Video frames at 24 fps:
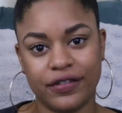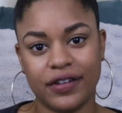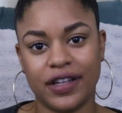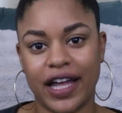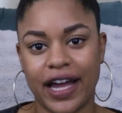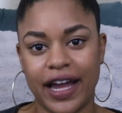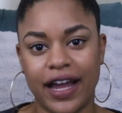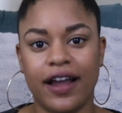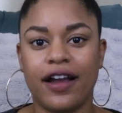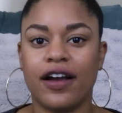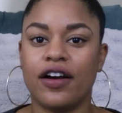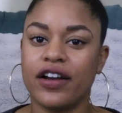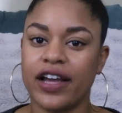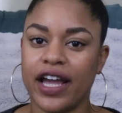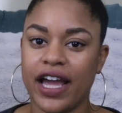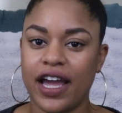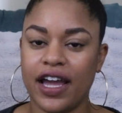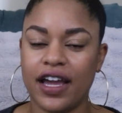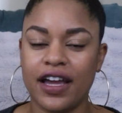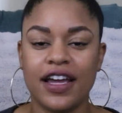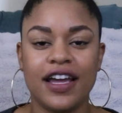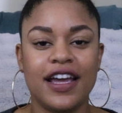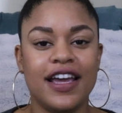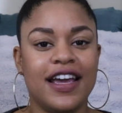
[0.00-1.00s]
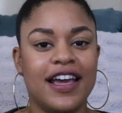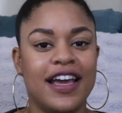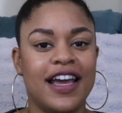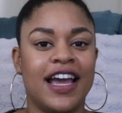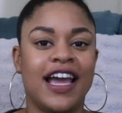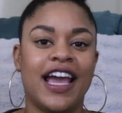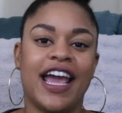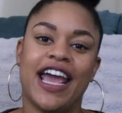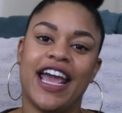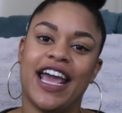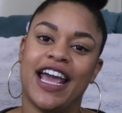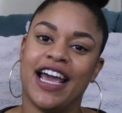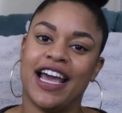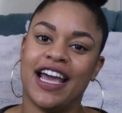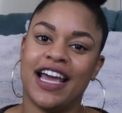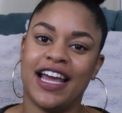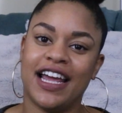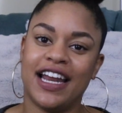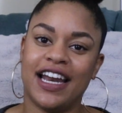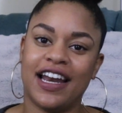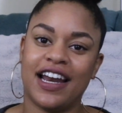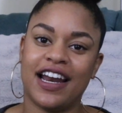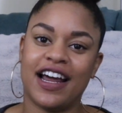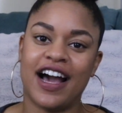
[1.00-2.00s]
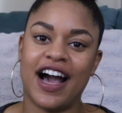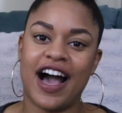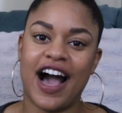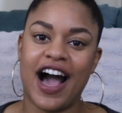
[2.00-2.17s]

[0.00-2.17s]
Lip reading: Like, okay, and